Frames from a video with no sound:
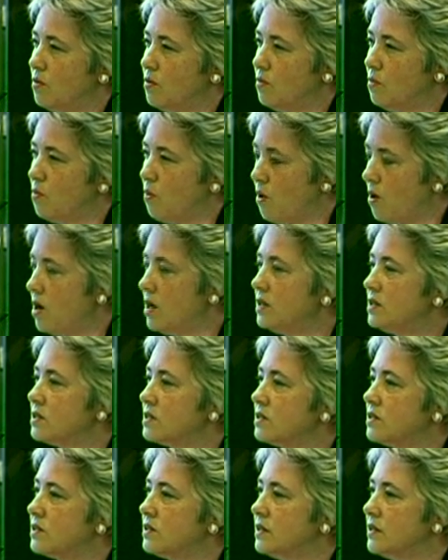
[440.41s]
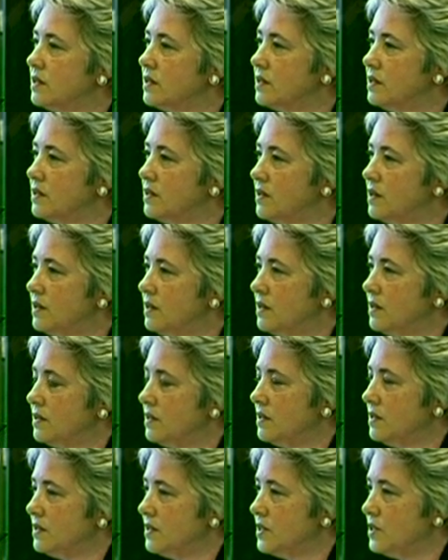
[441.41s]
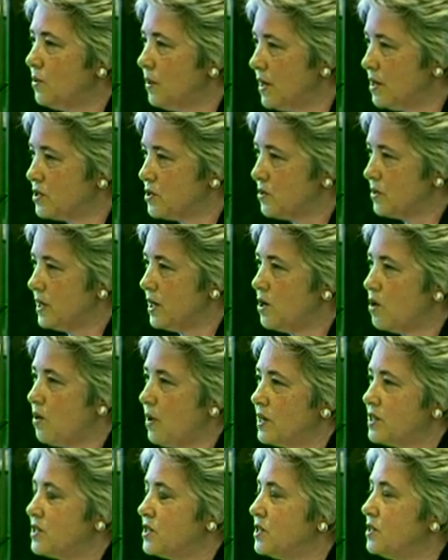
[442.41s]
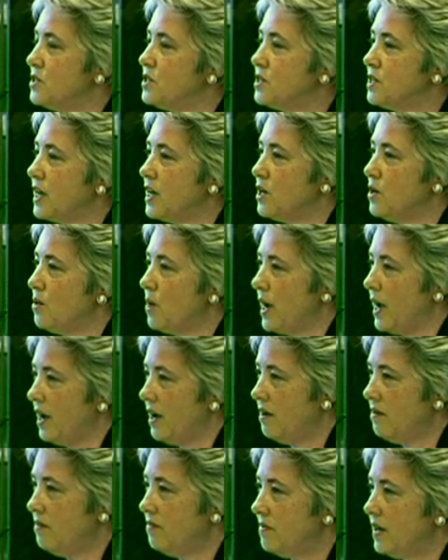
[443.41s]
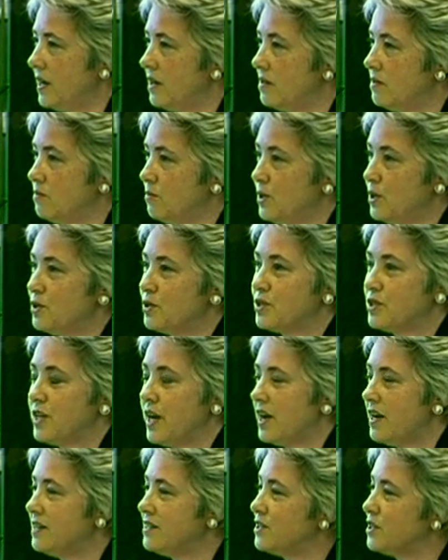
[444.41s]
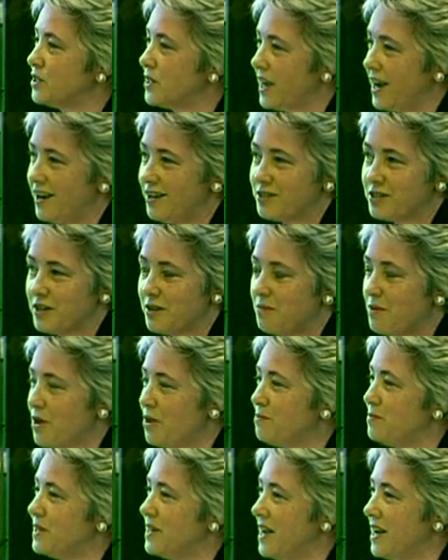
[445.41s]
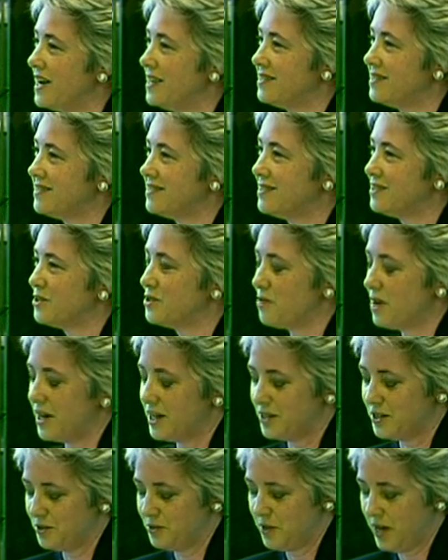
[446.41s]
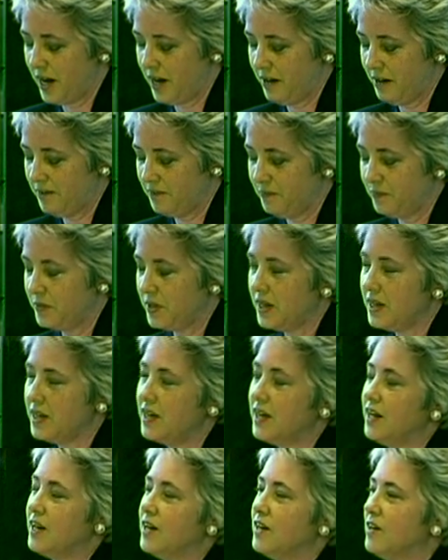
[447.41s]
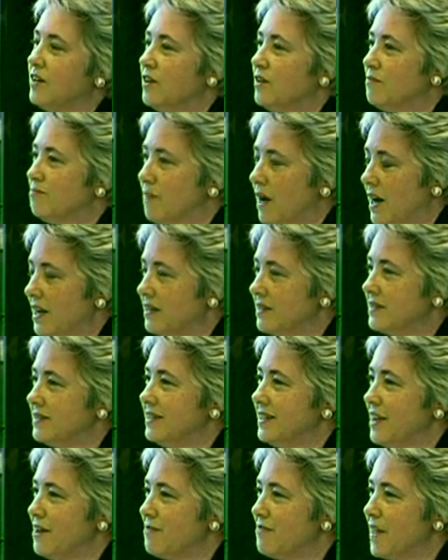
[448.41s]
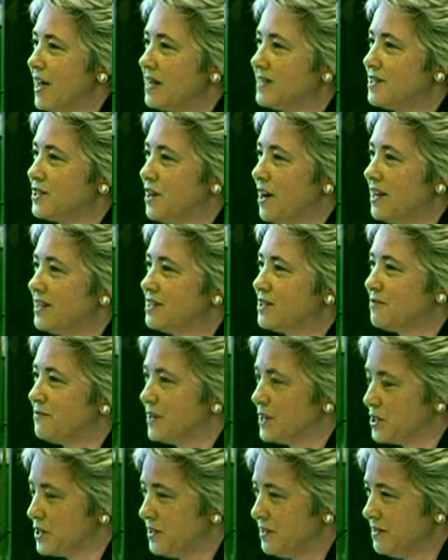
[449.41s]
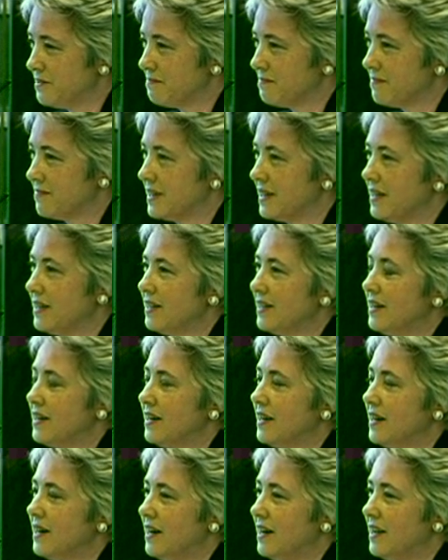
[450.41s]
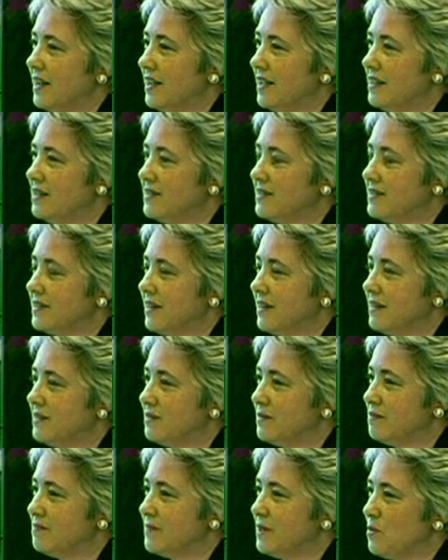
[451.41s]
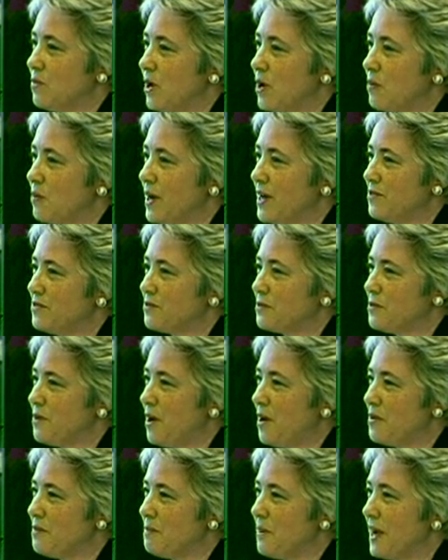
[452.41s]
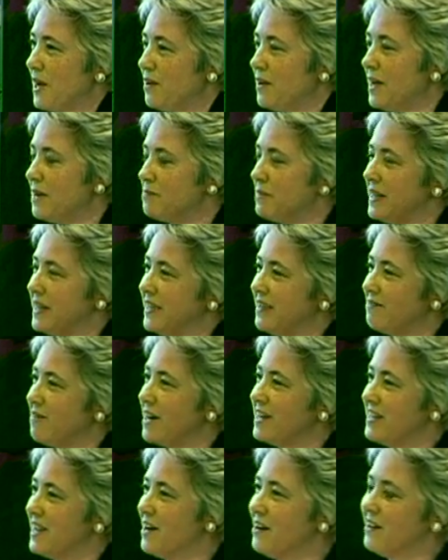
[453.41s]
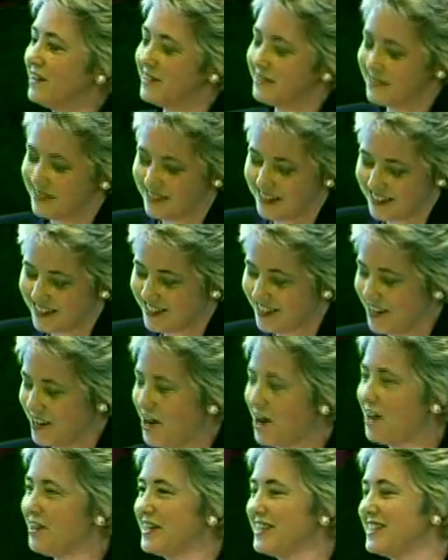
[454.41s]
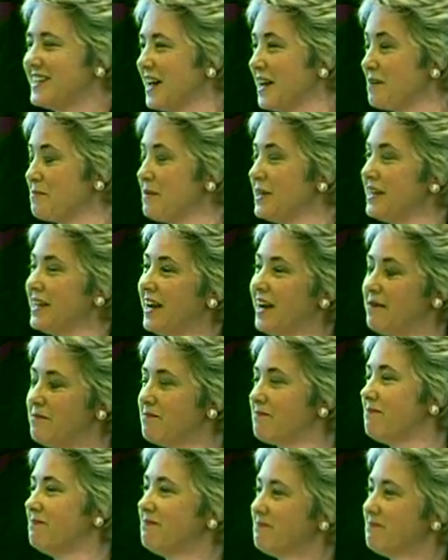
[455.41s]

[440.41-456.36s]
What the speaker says: want to answer any questions that you have, and we'll stay until the cows come home tonight to try to do that. But if that's not sufficient, and you want to wade through all the mail I'm getting right now at City Hall that's telling me that I